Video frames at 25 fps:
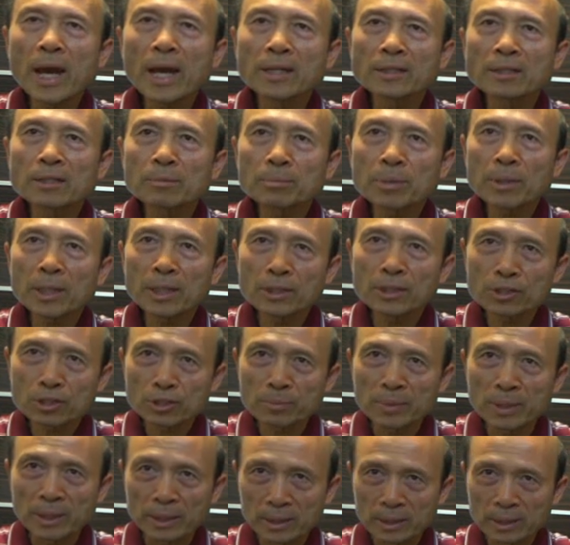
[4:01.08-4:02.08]
and the
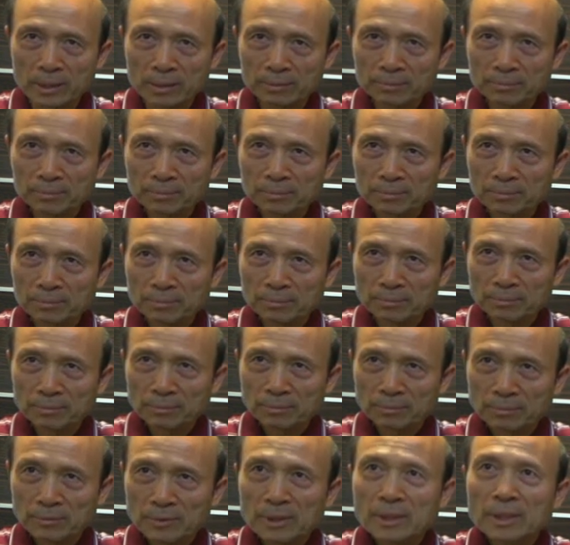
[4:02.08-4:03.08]
punishment.
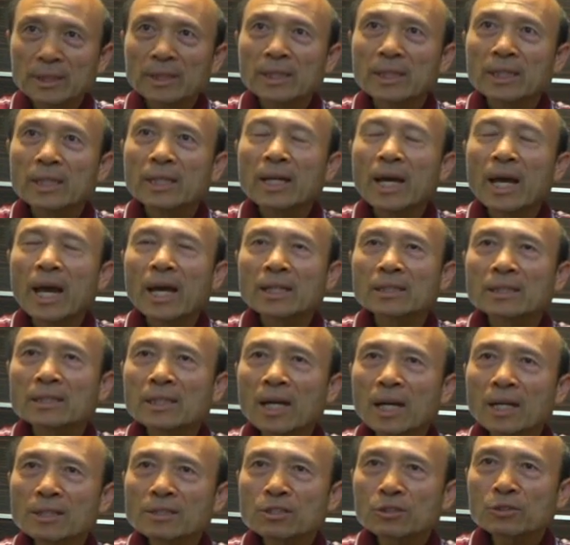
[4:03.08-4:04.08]
And
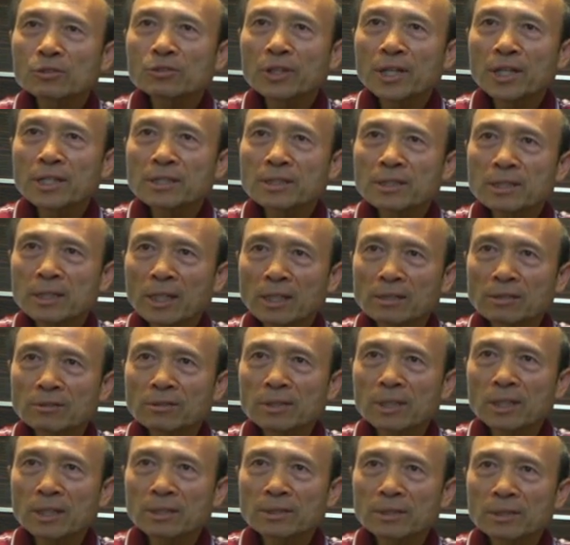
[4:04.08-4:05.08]
God's grace
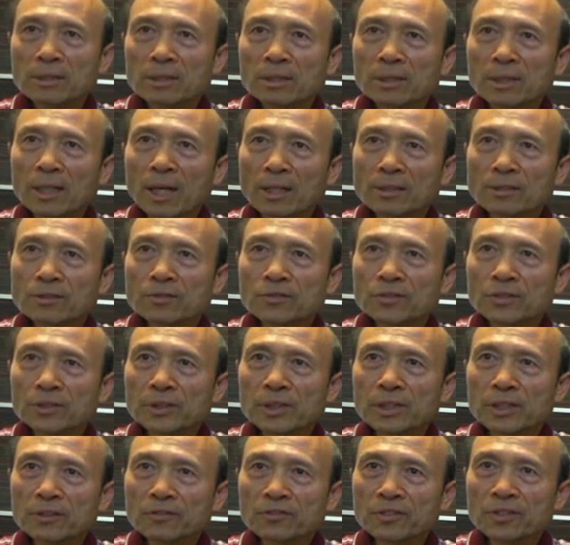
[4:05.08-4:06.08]
tells us God's
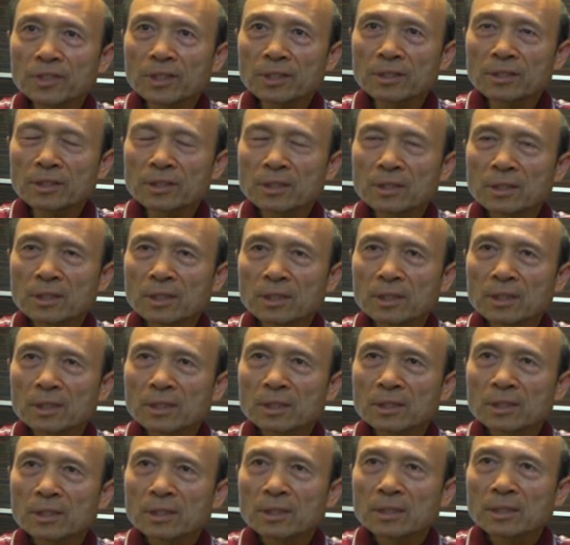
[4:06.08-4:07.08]
forgiveness,
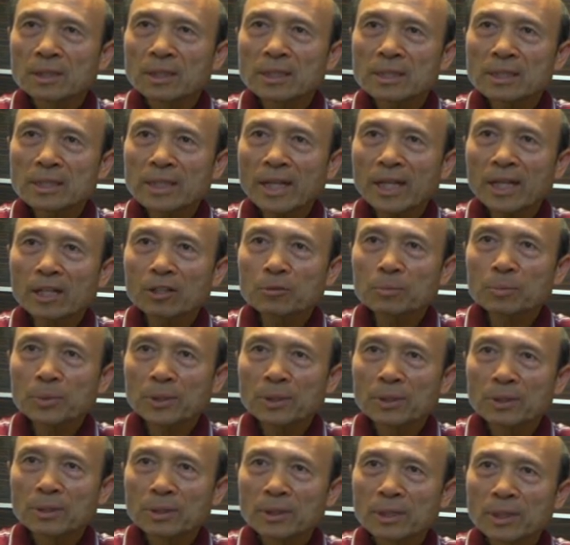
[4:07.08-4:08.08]
His help,
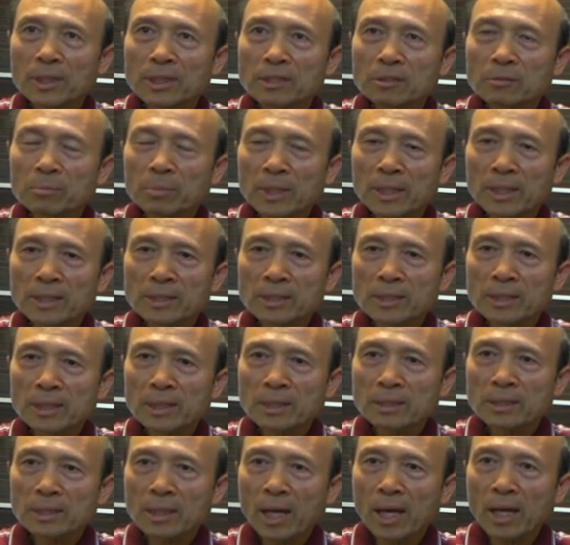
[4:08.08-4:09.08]
His
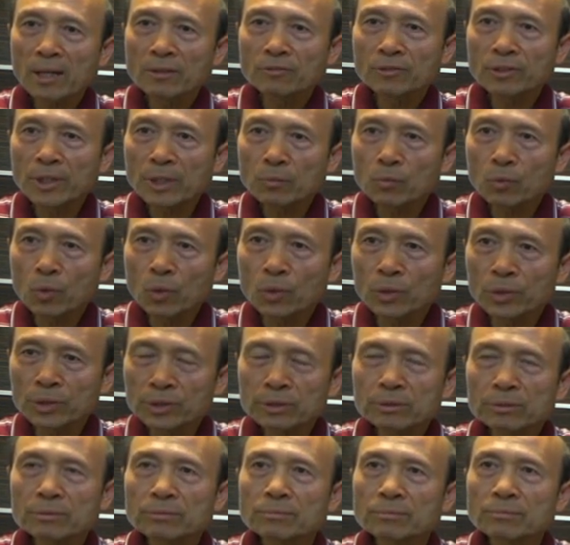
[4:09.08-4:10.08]
blessings, and reward.